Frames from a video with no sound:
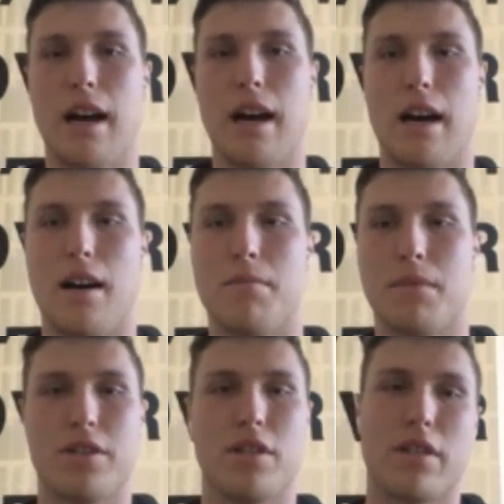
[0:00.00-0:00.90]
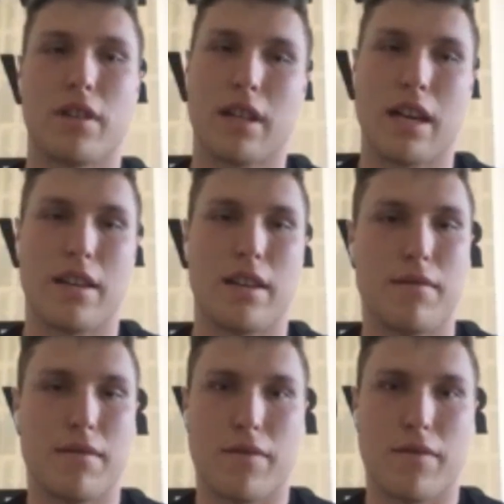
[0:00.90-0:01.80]
Because, the kind
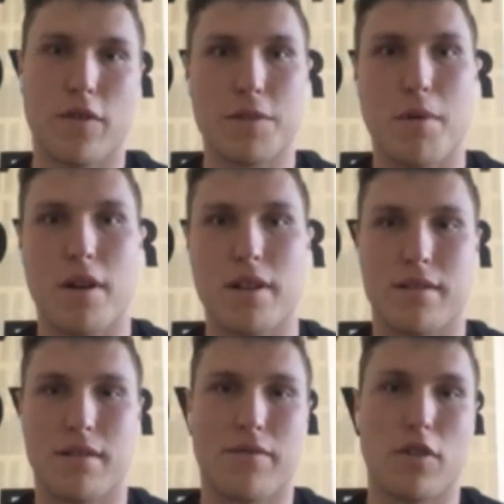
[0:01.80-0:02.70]
of the first part is